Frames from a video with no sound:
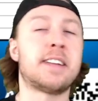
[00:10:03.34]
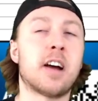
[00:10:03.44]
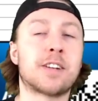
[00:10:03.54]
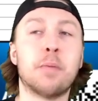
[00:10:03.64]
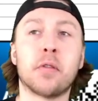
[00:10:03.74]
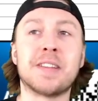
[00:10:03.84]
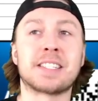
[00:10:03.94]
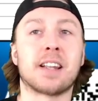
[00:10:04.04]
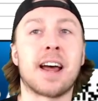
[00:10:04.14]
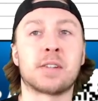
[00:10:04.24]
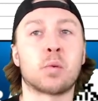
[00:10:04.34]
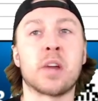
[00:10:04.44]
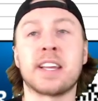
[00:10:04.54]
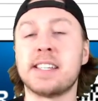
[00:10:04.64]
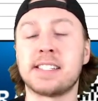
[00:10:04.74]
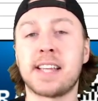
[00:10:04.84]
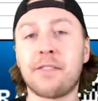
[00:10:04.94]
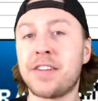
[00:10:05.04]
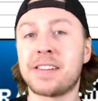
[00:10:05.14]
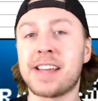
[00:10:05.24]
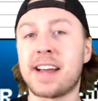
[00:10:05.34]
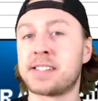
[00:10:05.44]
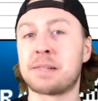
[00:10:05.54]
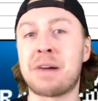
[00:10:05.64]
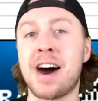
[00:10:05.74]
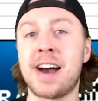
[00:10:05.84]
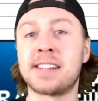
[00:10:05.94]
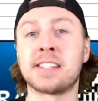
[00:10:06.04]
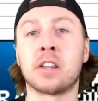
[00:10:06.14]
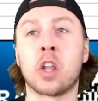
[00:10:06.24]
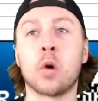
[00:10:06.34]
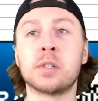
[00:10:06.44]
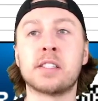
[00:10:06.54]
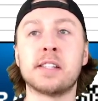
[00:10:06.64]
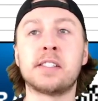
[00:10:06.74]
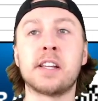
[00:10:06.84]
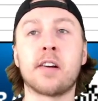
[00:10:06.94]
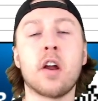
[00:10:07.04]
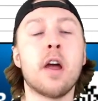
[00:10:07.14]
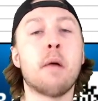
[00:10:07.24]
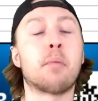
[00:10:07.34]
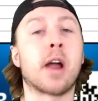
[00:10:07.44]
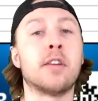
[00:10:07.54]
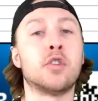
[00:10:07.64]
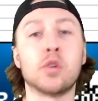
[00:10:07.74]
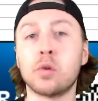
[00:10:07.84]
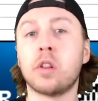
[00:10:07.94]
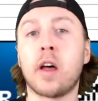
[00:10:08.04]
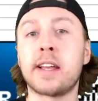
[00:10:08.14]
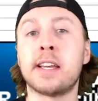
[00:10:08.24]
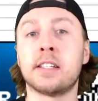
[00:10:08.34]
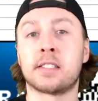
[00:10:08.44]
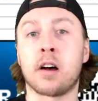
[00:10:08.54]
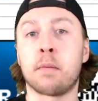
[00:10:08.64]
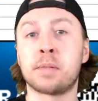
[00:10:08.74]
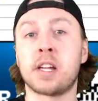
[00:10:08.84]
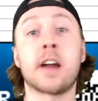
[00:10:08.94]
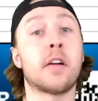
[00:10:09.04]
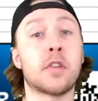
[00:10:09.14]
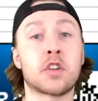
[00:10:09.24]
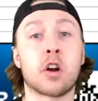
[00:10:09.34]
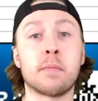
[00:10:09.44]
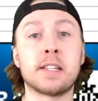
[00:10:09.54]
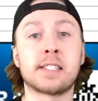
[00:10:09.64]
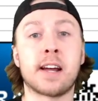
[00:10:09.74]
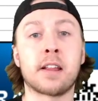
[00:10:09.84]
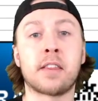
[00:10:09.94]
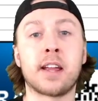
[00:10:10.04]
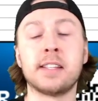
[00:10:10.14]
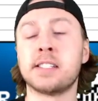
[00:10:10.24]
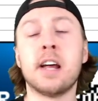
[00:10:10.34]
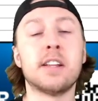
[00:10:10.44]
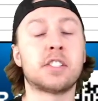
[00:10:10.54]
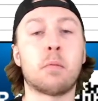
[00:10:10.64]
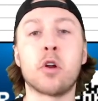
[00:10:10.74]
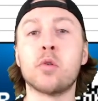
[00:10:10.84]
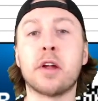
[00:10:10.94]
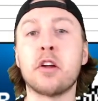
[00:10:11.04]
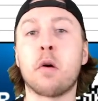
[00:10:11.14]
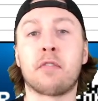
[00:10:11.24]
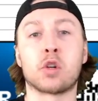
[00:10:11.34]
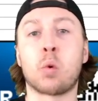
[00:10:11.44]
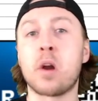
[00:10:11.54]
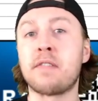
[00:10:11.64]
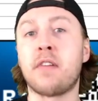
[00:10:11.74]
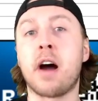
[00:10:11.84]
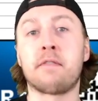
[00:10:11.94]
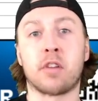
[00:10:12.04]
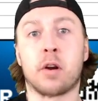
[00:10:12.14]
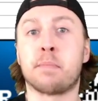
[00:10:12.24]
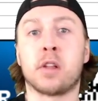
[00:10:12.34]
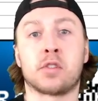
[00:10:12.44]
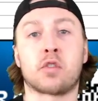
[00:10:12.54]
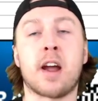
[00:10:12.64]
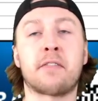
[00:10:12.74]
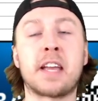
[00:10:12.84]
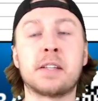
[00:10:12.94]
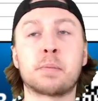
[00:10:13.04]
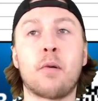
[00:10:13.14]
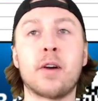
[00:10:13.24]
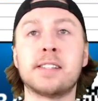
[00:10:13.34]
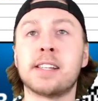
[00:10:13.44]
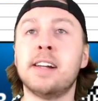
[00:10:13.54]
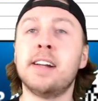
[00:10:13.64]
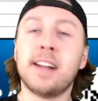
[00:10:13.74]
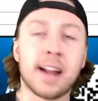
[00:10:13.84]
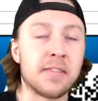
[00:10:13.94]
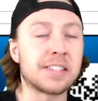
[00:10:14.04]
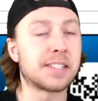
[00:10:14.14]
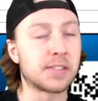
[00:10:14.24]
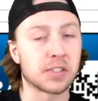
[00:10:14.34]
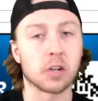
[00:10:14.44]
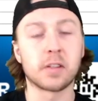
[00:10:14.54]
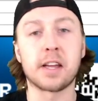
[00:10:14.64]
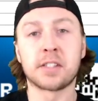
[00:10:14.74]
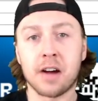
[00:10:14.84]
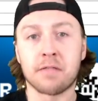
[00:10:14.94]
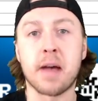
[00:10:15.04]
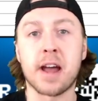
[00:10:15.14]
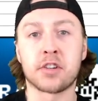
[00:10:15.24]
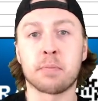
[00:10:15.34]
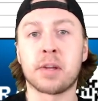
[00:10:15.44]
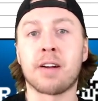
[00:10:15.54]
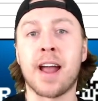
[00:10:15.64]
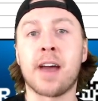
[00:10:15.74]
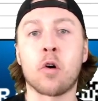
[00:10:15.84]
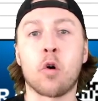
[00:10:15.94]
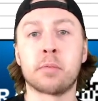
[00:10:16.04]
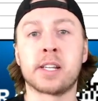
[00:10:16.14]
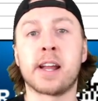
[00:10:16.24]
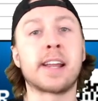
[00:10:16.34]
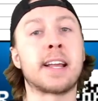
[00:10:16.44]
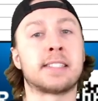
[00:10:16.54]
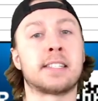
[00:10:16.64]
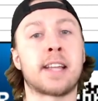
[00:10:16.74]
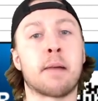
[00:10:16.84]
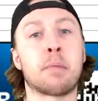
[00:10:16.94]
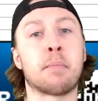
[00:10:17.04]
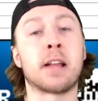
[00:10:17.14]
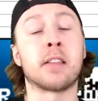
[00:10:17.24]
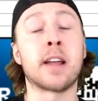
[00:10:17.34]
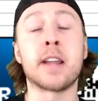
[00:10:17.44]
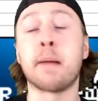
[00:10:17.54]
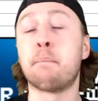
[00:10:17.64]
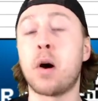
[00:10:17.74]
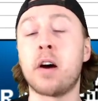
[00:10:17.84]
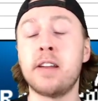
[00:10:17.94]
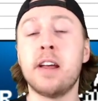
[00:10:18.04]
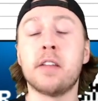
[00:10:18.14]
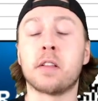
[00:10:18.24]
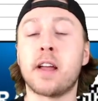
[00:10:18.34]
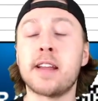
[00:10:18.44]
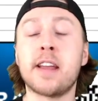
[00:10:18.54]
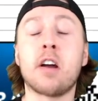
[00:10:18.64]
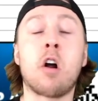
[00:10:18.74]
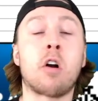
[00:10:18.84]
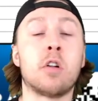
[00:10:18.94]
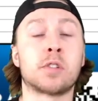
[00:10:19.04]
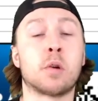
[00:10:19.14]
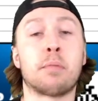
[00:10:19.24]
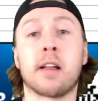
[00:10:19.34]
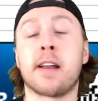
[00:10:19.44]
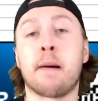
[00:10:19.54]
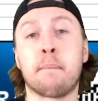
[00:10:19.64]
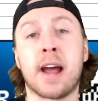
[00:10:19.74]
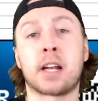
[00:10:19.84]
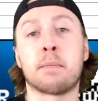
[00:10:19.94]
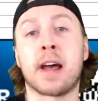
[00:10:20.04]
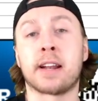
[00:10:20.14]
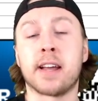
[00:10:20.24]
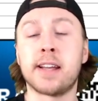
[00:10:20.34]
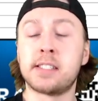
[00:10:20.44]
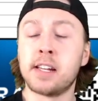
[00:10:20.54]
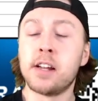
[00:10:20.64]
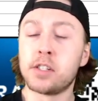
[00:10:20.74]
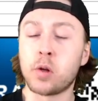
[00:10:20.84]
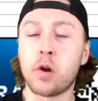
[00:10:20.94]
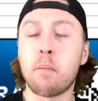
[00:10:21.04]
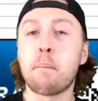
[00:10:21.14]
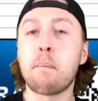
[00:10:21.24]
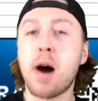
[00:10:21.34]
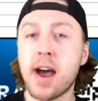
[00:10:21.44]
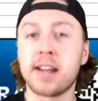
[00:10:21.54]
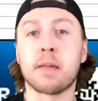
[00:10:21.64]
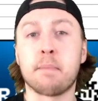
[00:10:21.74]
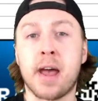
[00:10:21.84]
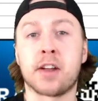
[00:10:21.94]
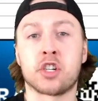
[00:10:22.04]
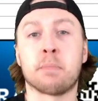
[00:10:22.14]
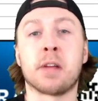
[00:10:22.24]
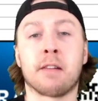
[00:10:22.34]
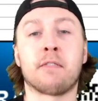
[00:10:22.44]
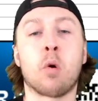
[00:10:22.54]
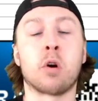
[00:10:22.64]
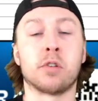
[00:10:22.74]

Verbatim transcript: talked about this last week. He's definitely had some highs and lows this year, but I do like his upside on the tournament side of things. Someone who can go for 25, 30 plus draft DraftKings points. And this is certainly a tough matchup here at home tonight against the Tampa Bay Lightning, but the Lightning are also playing on back to back nights, so I don't mind the matchup here for